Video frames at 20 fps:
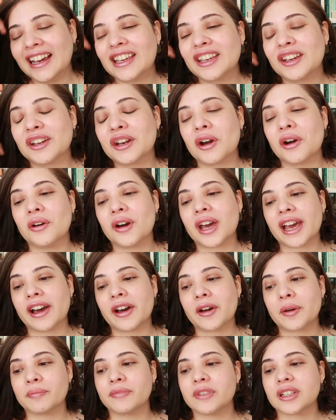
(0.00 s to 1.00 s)
you know
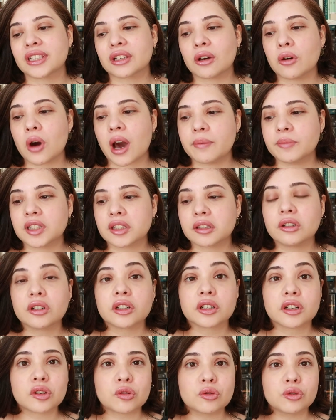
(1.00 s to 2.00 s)
um so i'm still
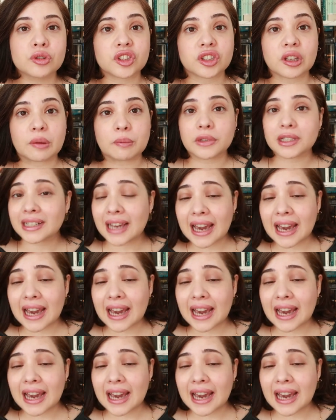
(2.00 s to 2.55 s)
gonna do some